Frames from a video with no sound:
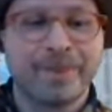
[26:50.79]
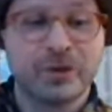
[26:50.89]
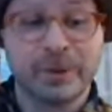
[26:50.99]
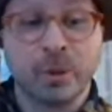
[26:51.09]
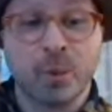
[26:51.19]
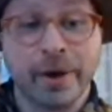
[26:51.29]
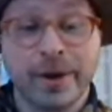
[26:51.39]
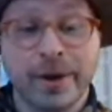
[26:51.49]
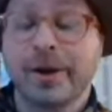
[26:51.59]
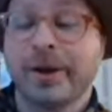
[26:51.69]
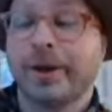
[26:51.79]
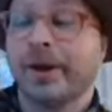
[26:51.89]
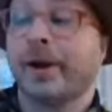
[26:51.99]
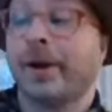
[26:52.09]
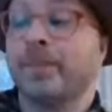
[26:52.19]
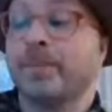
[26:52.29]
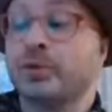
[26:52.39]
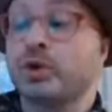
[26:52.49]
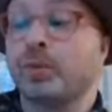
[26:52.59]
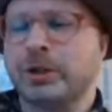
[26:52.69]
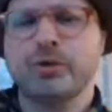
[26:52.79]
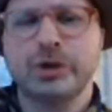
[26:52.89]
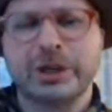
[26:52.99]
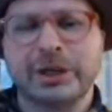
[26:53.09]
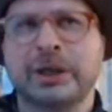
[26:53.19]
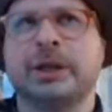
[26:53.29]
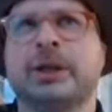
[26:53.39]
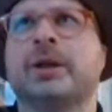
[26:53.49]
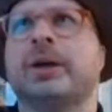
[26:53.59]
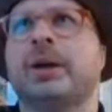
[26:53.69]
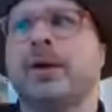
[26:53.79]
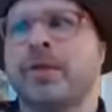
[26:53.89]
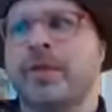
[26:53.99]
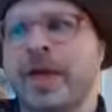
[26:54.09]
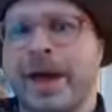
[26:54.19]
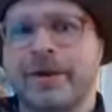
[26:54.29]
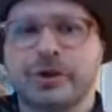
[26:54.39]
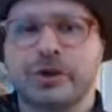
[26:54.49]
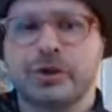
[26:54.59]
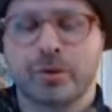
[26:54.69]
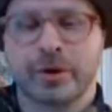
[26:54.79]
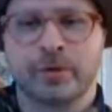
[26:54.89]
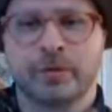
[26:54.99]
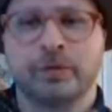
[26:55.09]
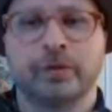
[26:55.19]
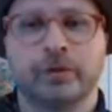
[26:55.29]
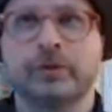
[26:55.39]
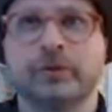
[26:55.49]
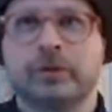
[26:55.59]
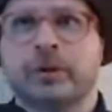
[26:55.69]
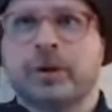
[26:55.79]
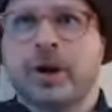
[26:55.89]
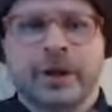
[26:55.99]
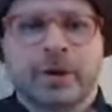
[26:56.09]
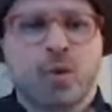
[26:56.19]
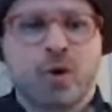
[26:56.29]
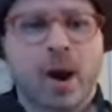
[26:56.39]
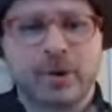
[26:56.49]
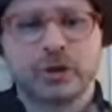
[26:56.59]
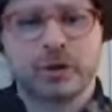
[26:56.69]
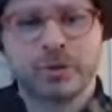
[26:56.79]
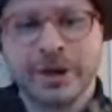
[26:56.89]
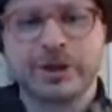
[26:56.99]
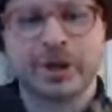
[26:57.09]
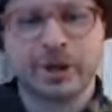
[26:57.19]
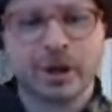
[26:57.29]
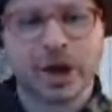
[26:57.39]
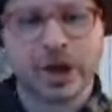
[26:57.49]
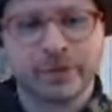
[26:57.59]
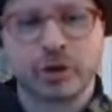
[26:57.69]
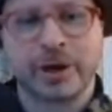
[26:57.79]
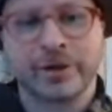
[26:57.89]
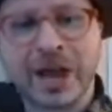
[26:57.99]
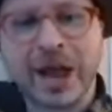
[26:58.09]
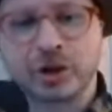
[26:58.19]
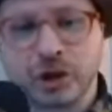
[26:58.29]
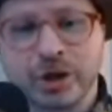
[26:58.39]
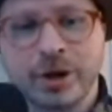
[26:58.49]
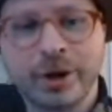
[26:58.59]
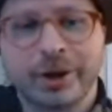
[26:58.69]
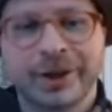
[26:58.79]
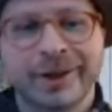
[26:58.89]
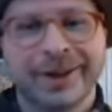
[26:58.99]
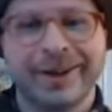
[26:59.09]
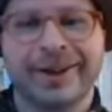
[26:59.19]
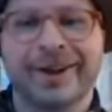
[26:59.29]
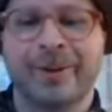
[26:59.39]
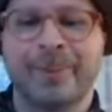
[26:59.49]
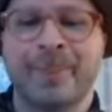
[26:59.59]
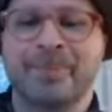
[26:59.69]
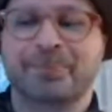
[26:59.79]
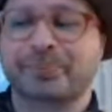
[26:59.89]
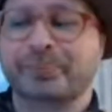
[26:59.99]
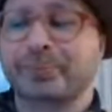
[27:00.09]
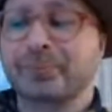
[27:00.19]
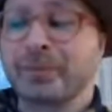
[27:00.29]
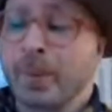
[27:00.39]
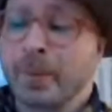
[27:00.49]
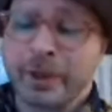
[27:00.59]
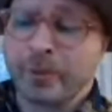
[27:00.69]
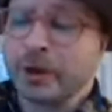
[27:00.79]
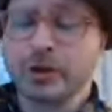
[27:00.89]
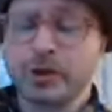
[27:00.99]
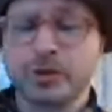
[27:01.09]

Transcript: to be won. So we do see that sort of, I think, more opportunistic kind of transaction. But then we also